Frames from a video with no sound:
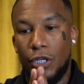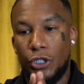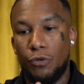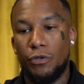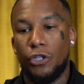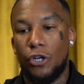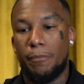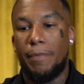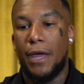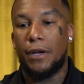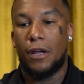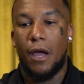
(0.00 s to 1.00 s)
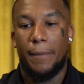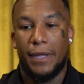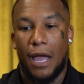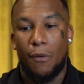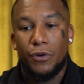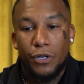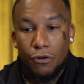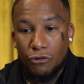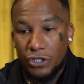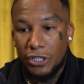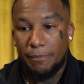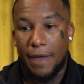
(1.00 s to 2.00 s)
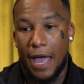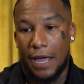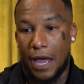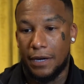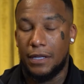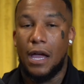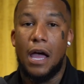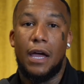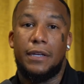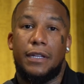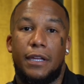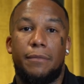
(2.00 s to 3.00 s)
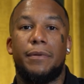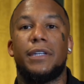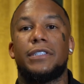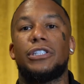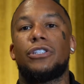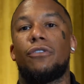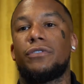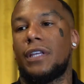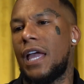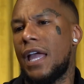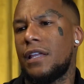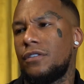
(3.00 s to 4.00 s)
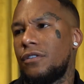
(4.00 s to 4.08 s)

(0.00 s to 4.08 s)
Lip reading: You would look better coming out with a Gucci bag out of your Hyundai because it shows that, hey,